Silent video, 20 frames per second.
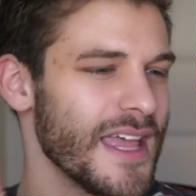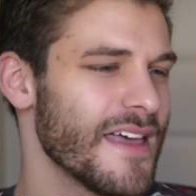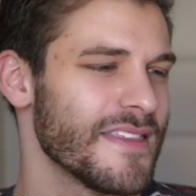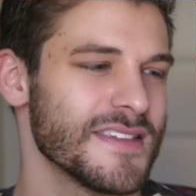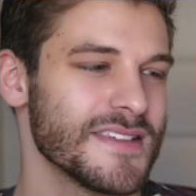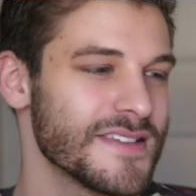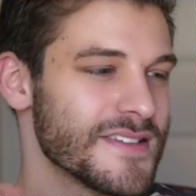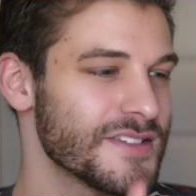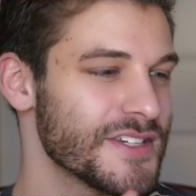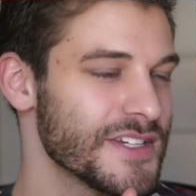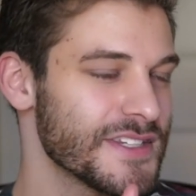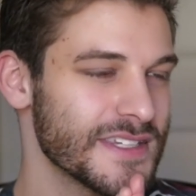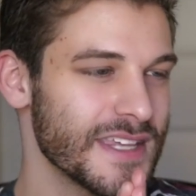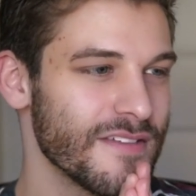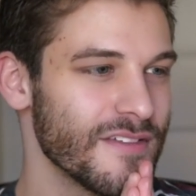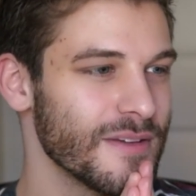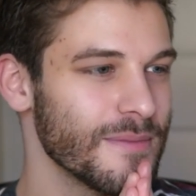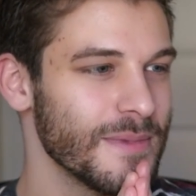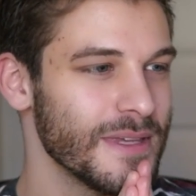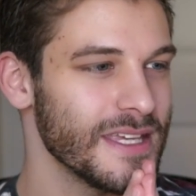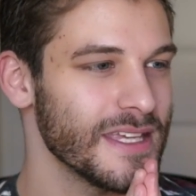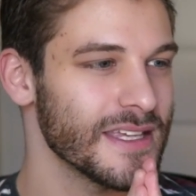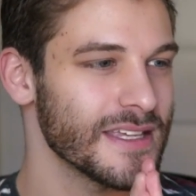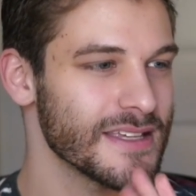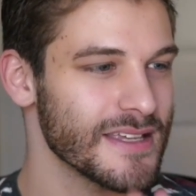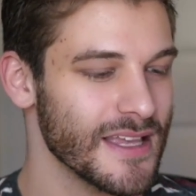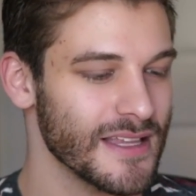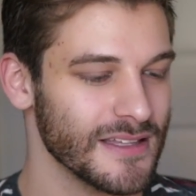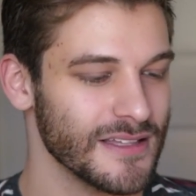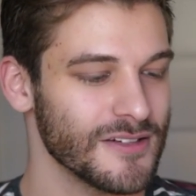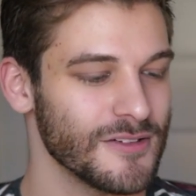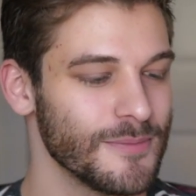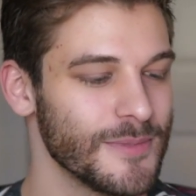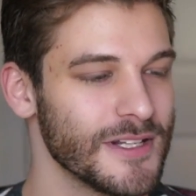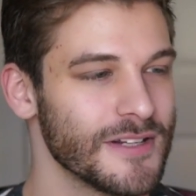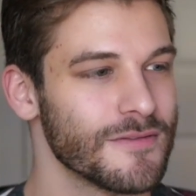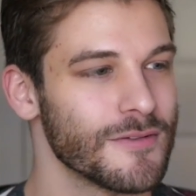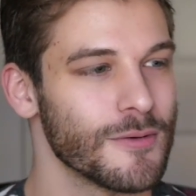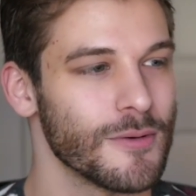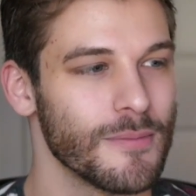yeah, this is just giving me a little
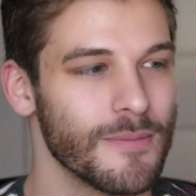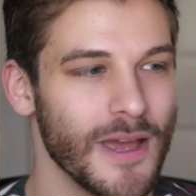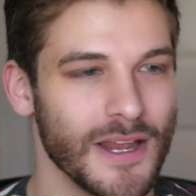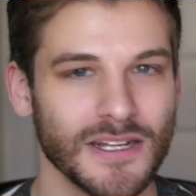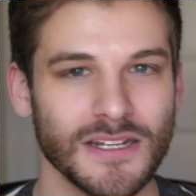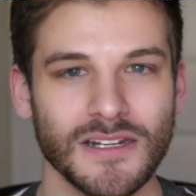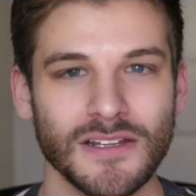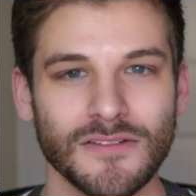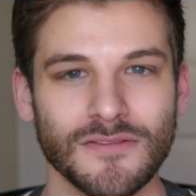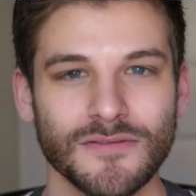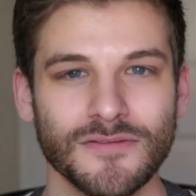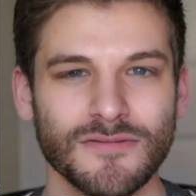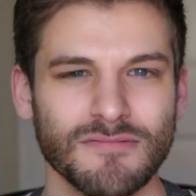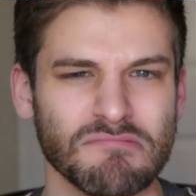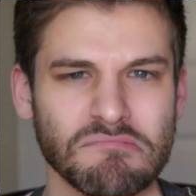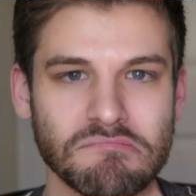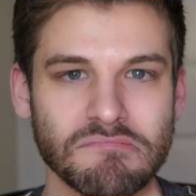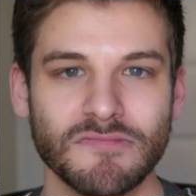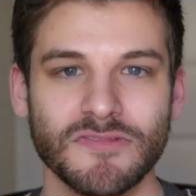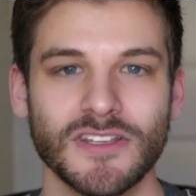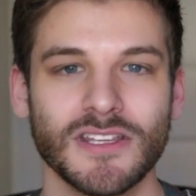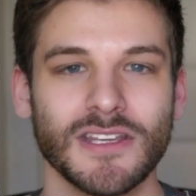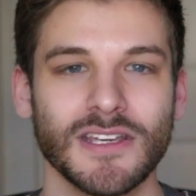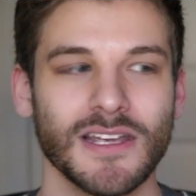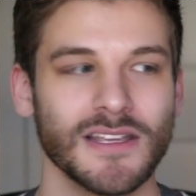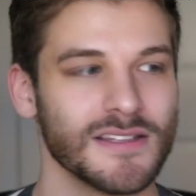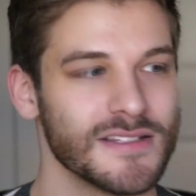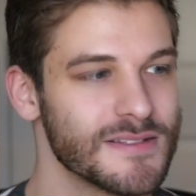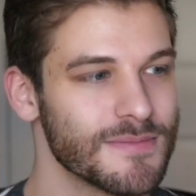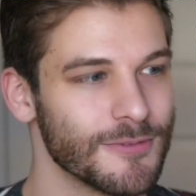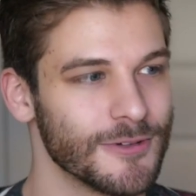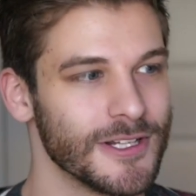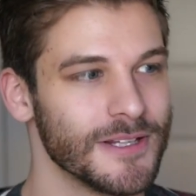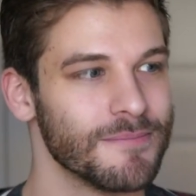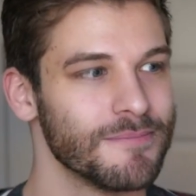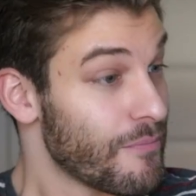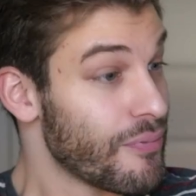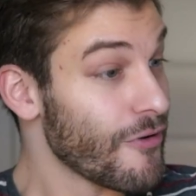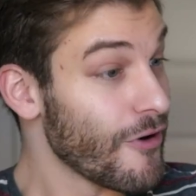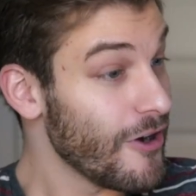bit of a repetitive feeling at this
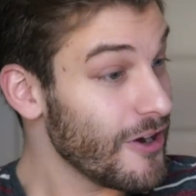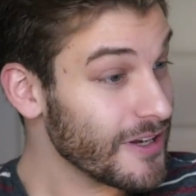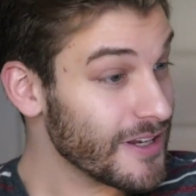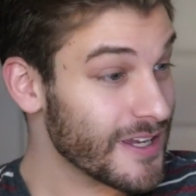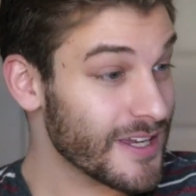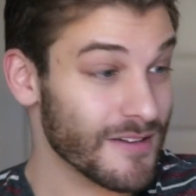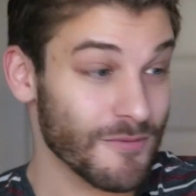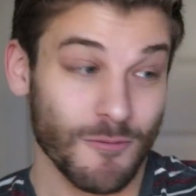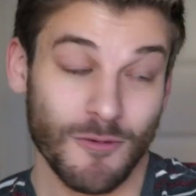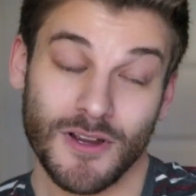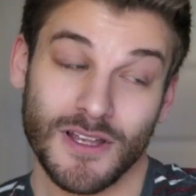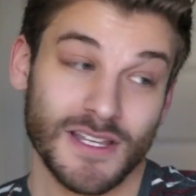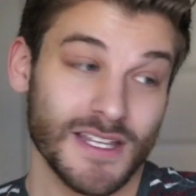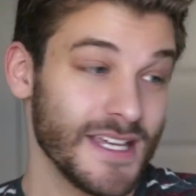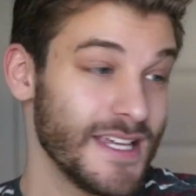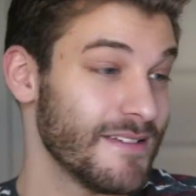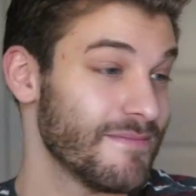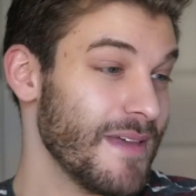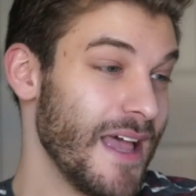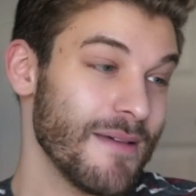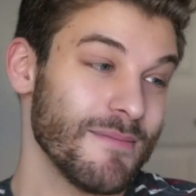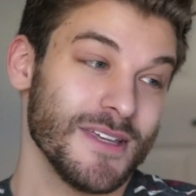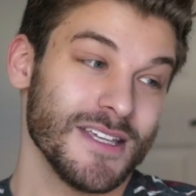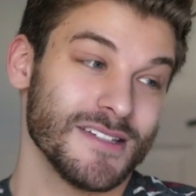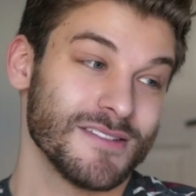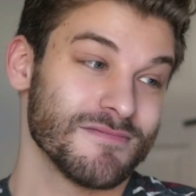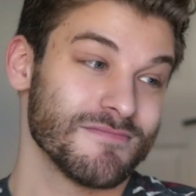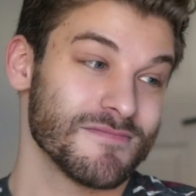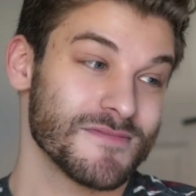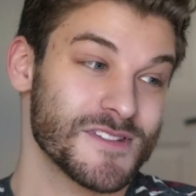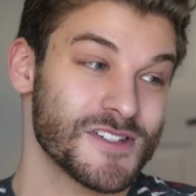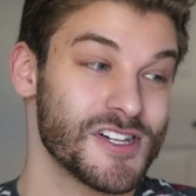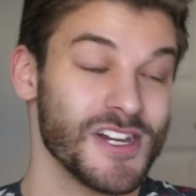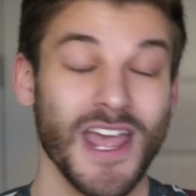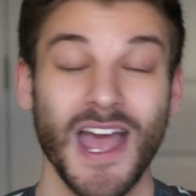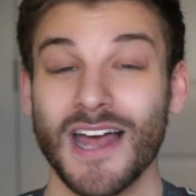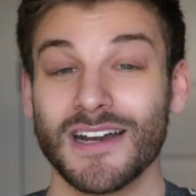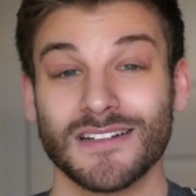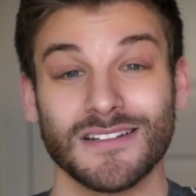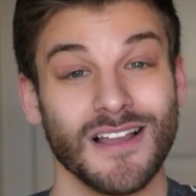point. Brooke, really, I mean,
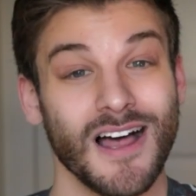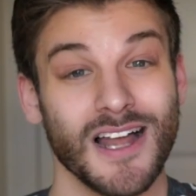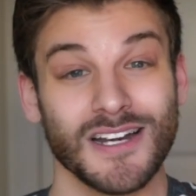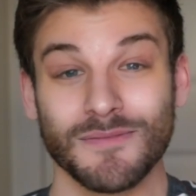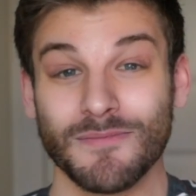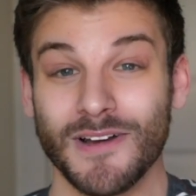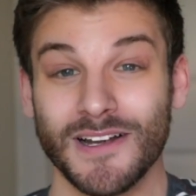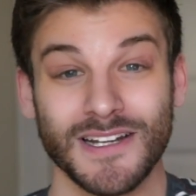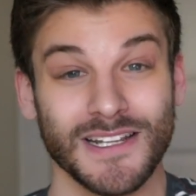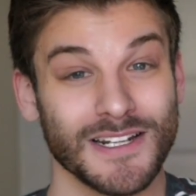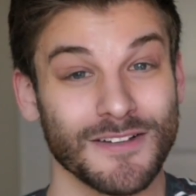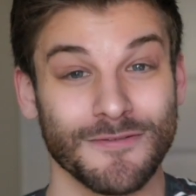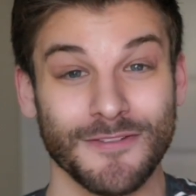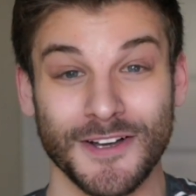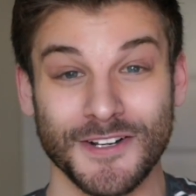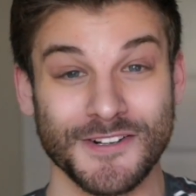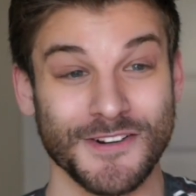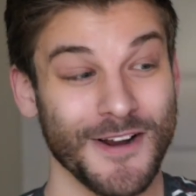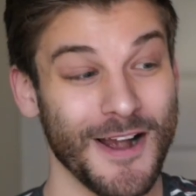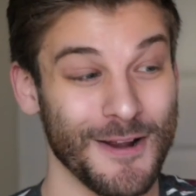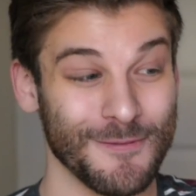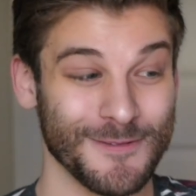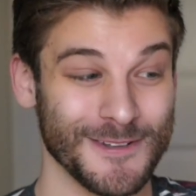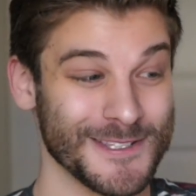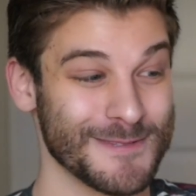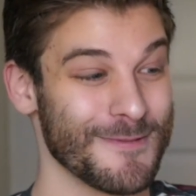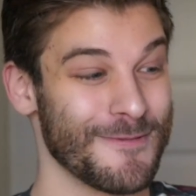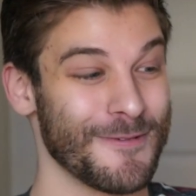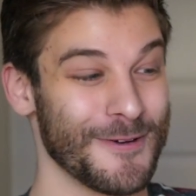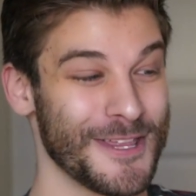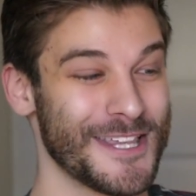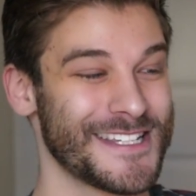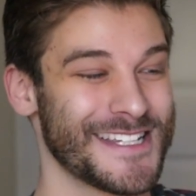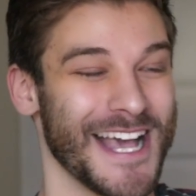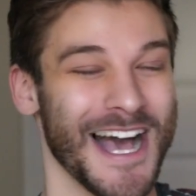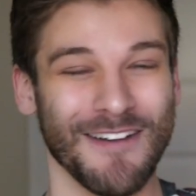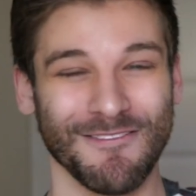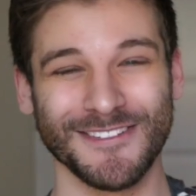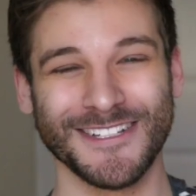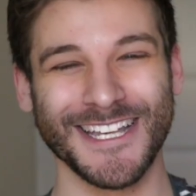she had a lot of money to fund her outfits before this
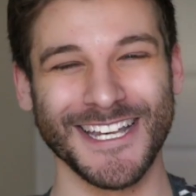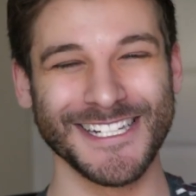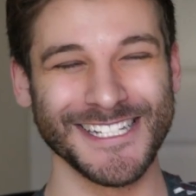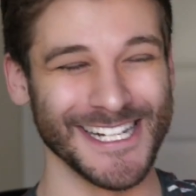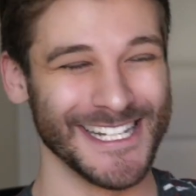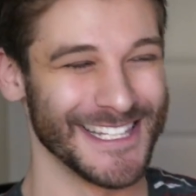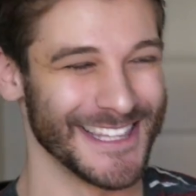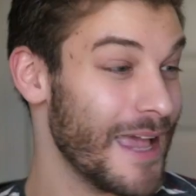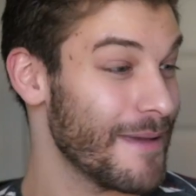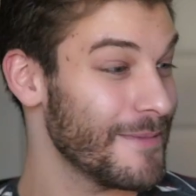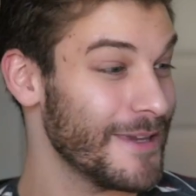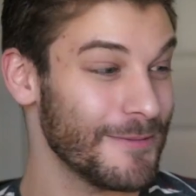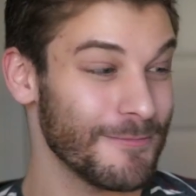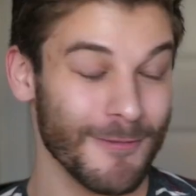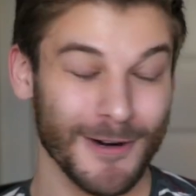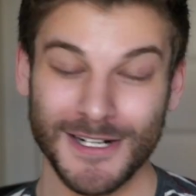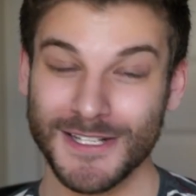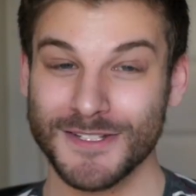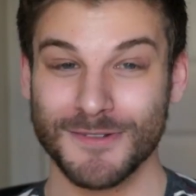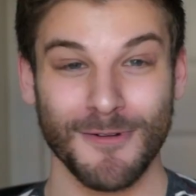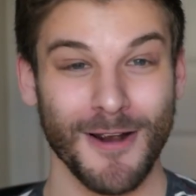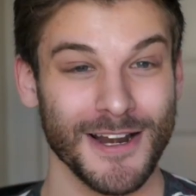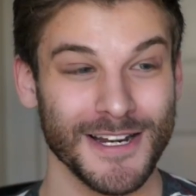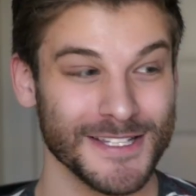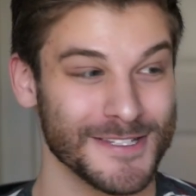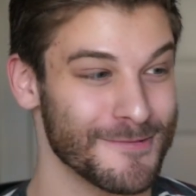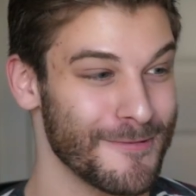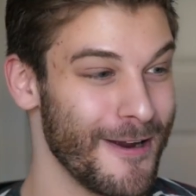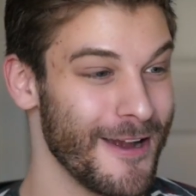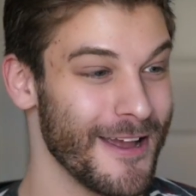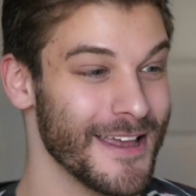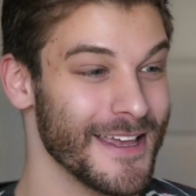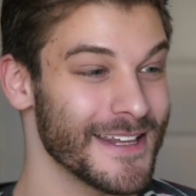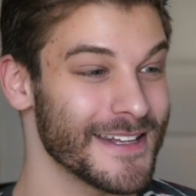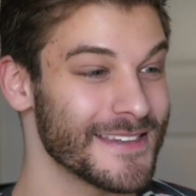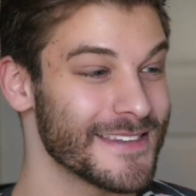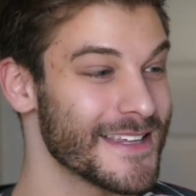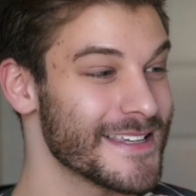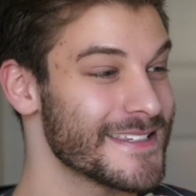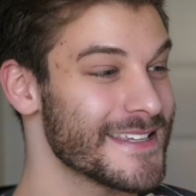competition. I mean, when it's right, it's
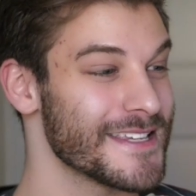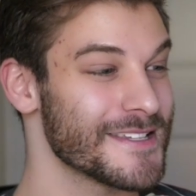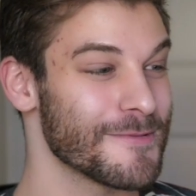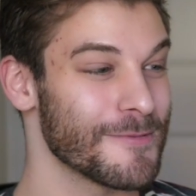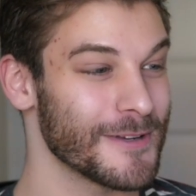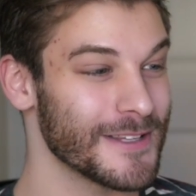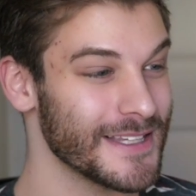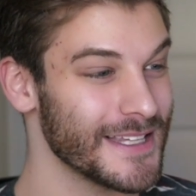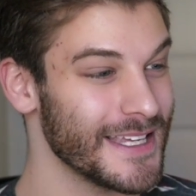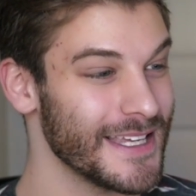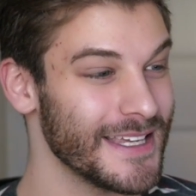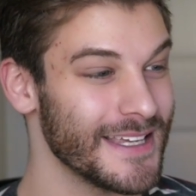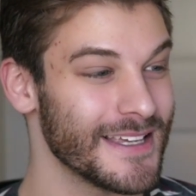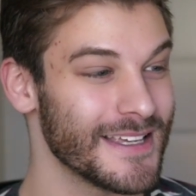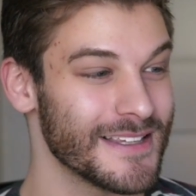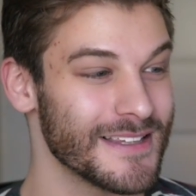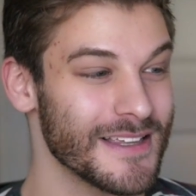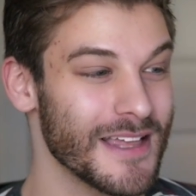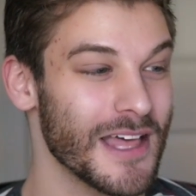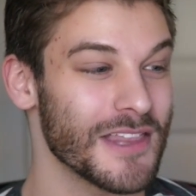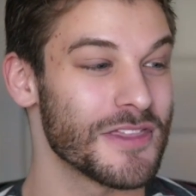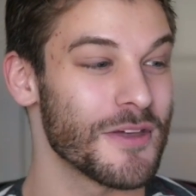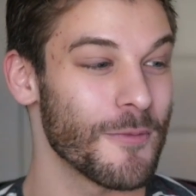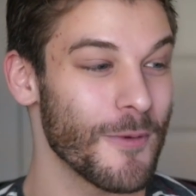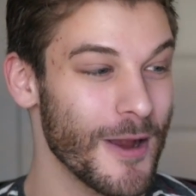right. This is really the